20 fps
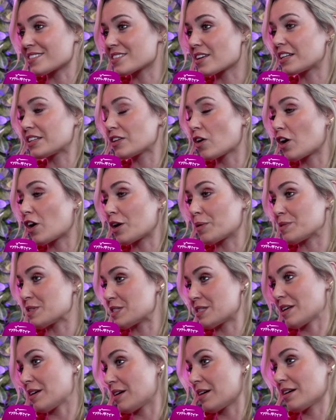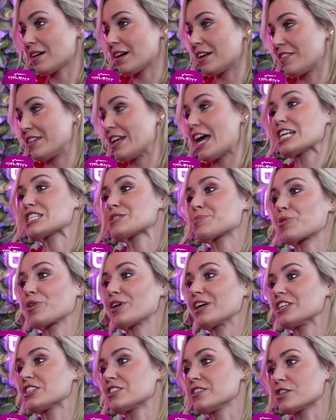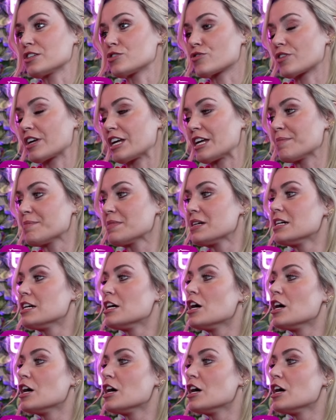I thought it was a kind of an aspirational dream,